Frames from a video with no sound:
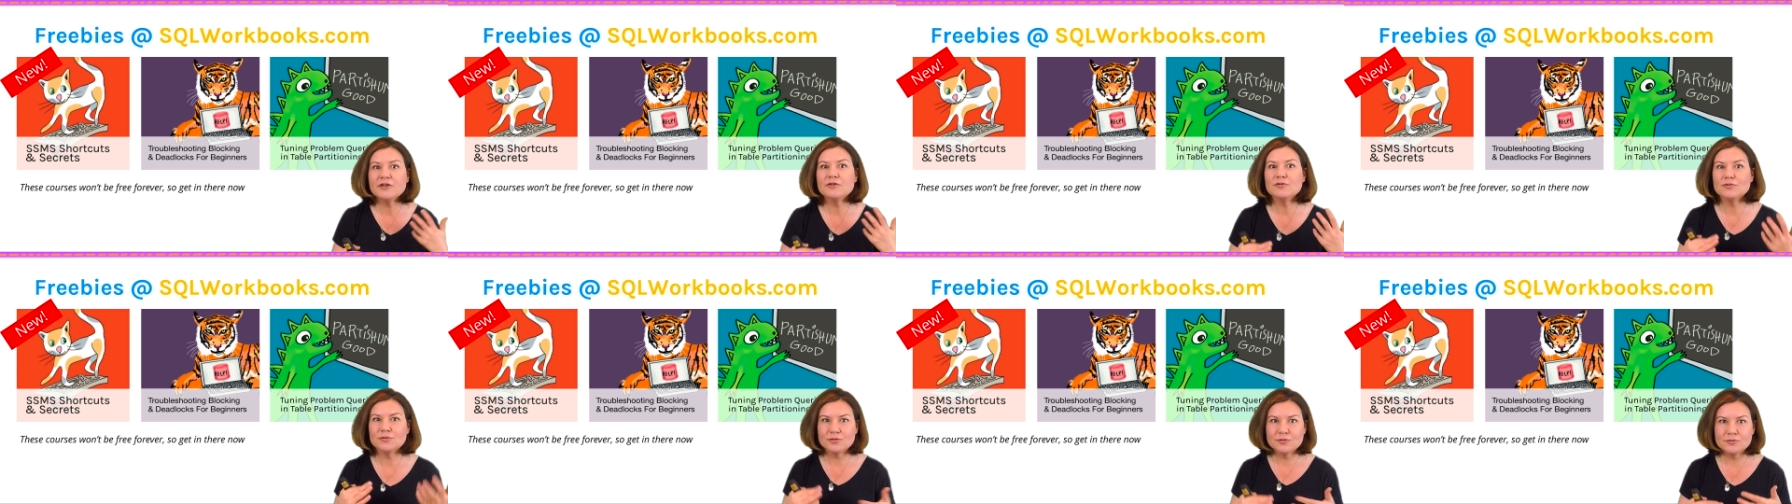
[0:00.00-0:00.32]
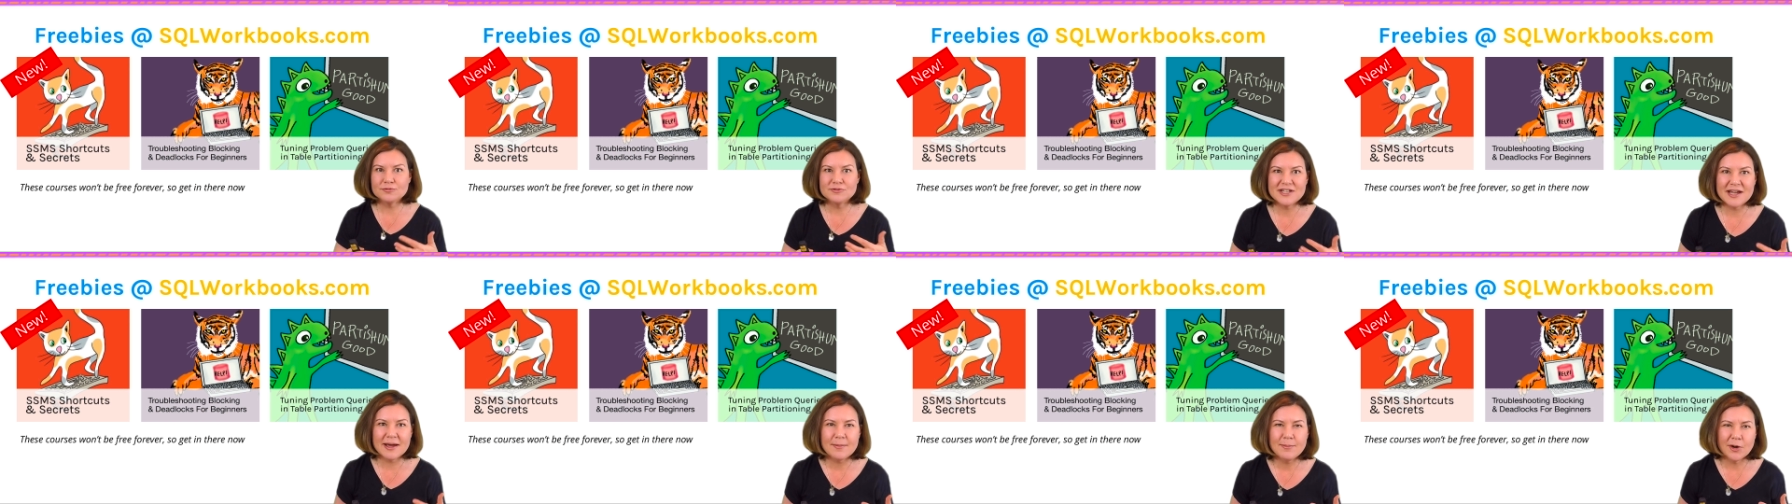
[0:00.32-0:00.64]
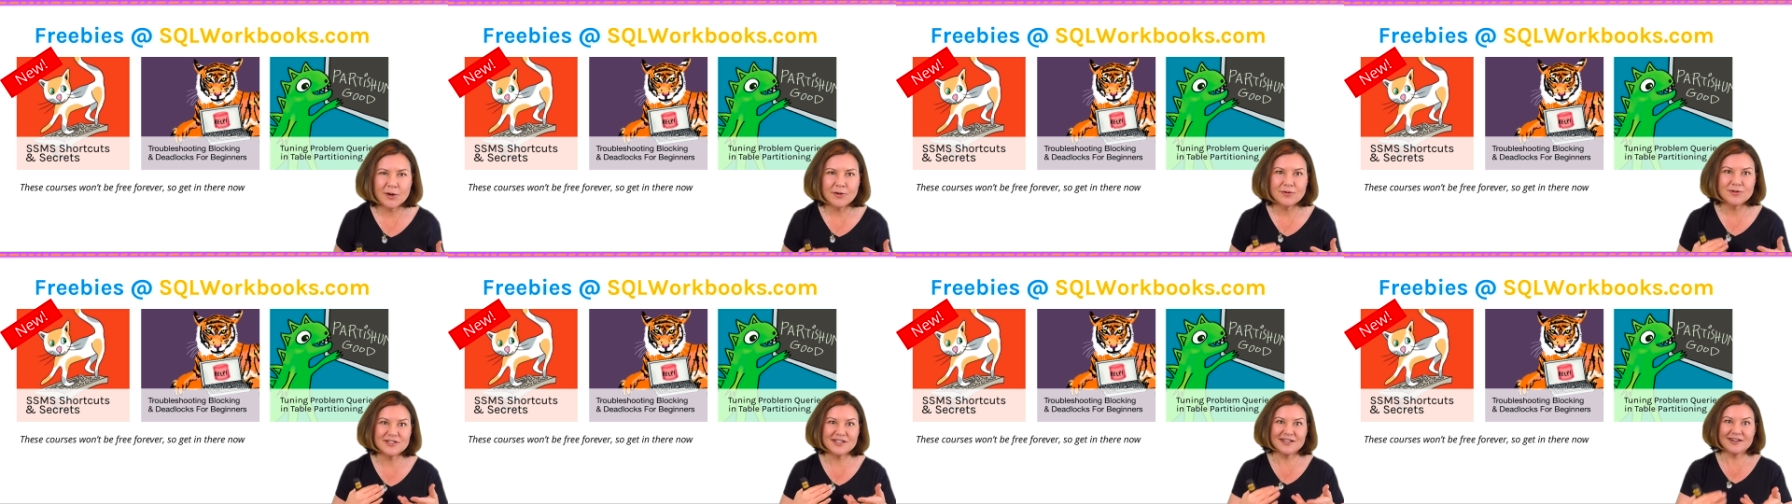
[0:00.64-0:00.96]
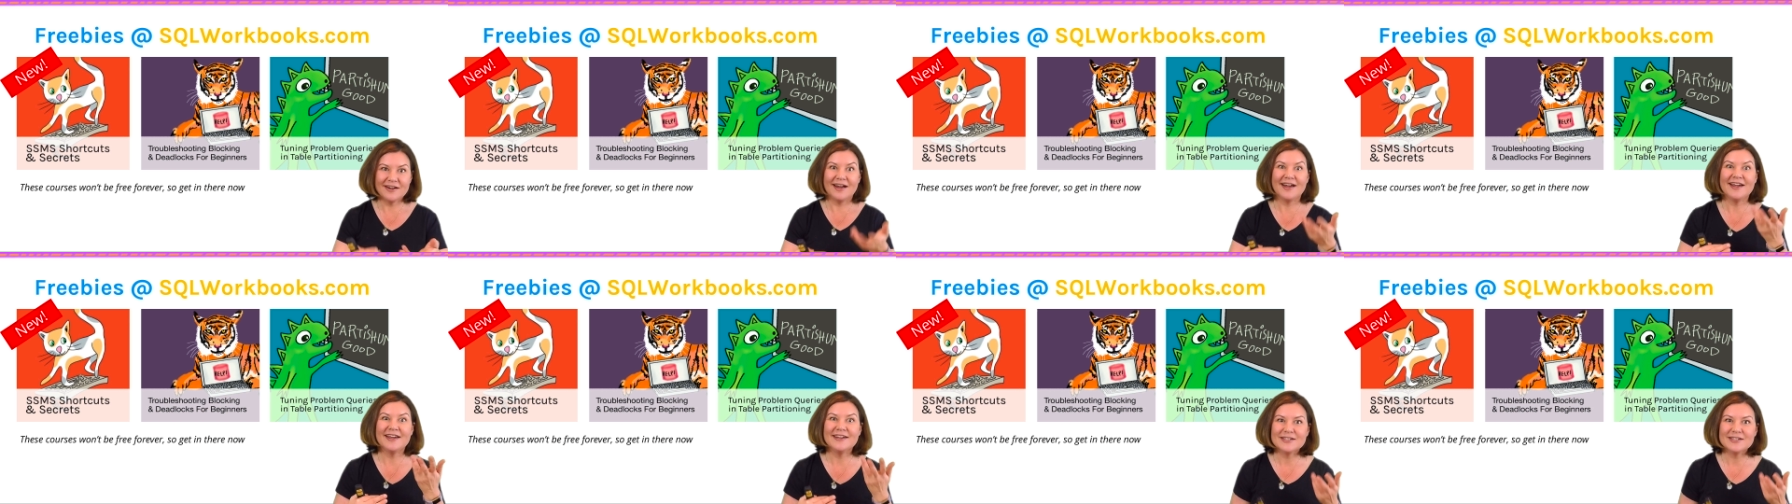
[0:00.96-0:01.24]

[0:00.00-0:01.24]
you through demos and I